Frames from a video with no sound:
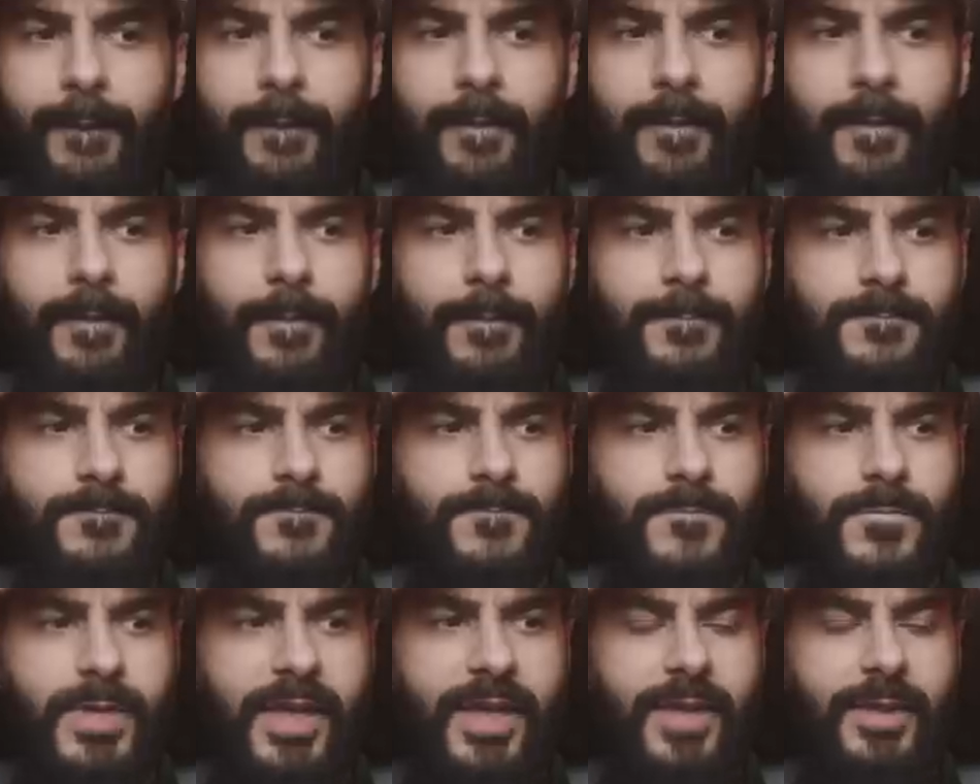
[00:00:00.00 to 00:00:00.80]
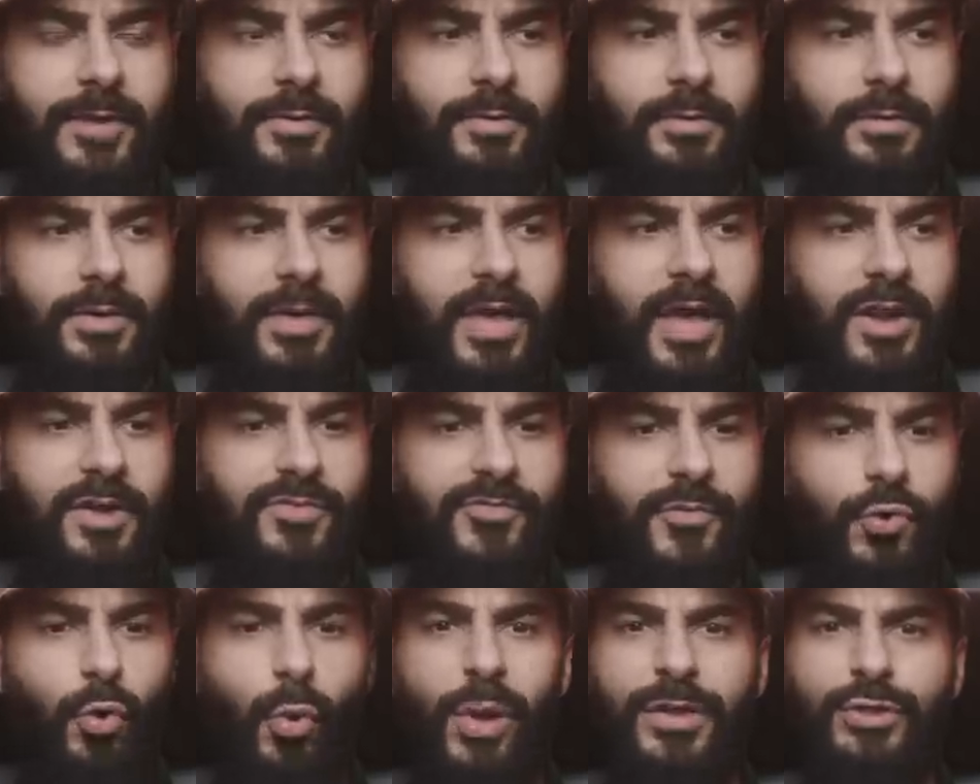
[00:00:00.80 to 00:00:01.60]
and kind
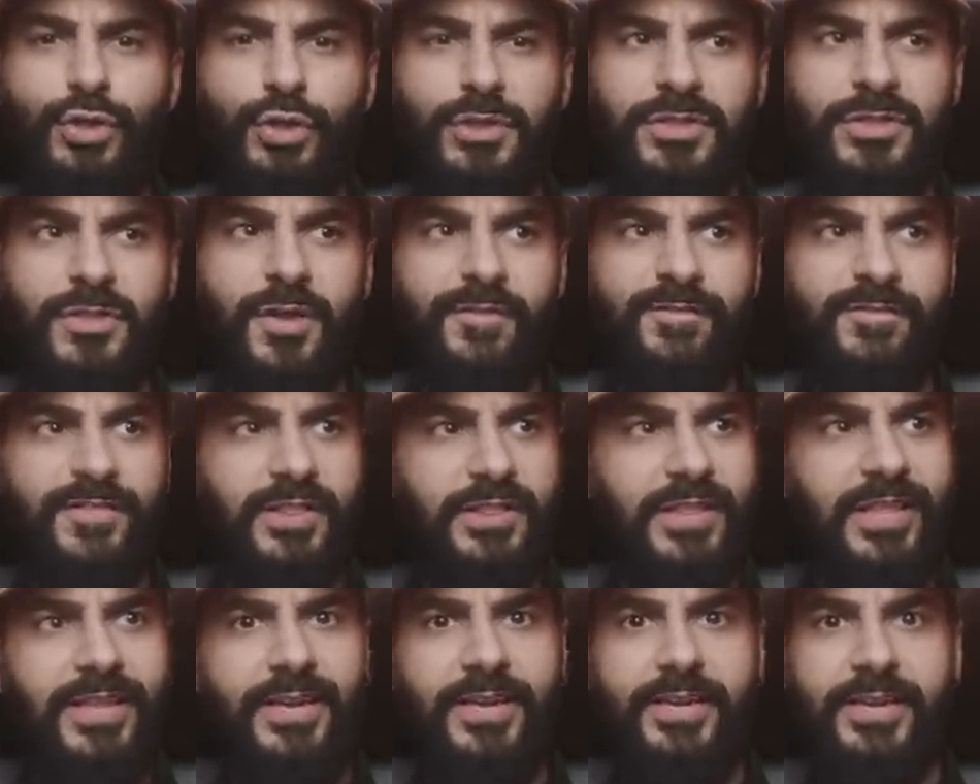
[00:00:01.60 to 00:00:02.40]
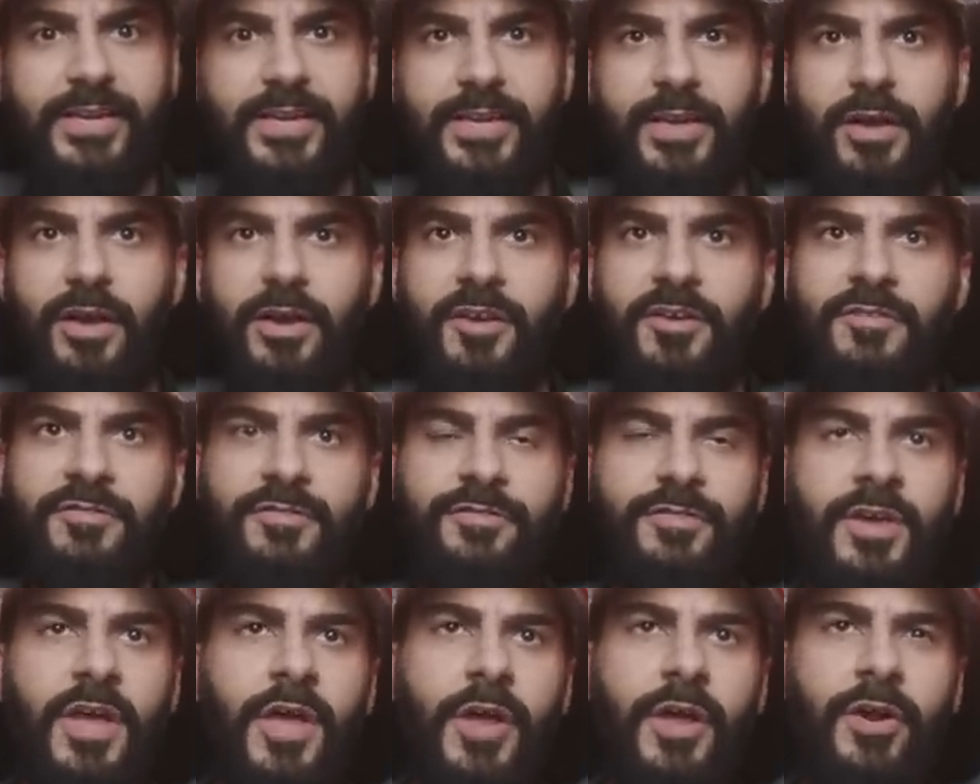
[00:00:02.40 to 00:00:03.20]
of questions the validity
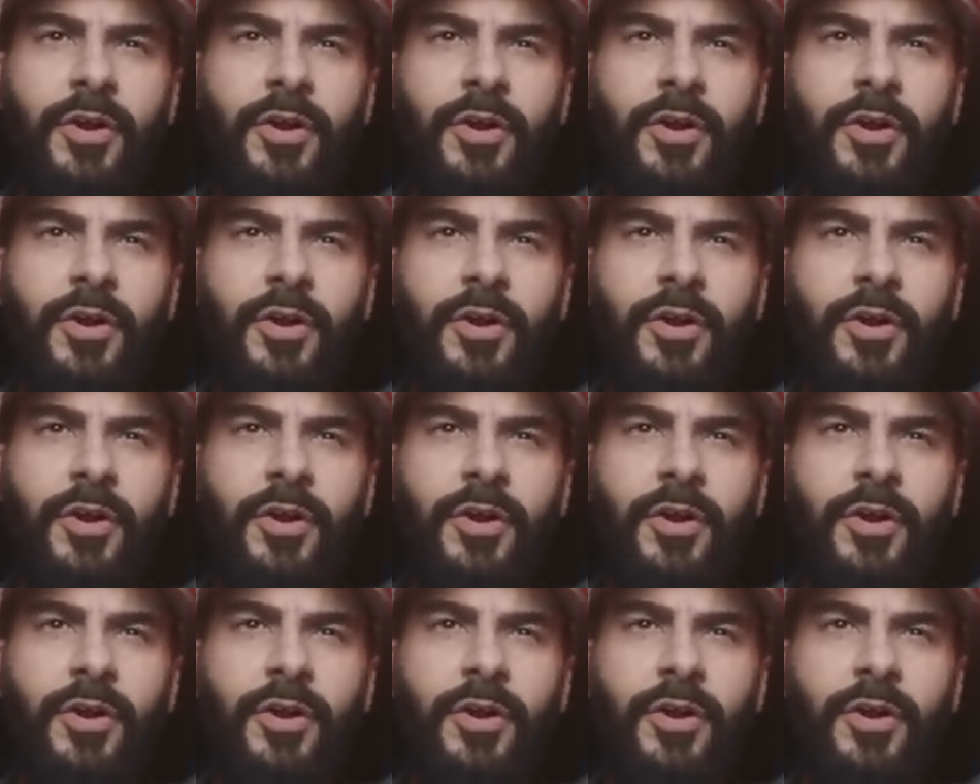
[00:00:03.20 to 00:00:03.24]
of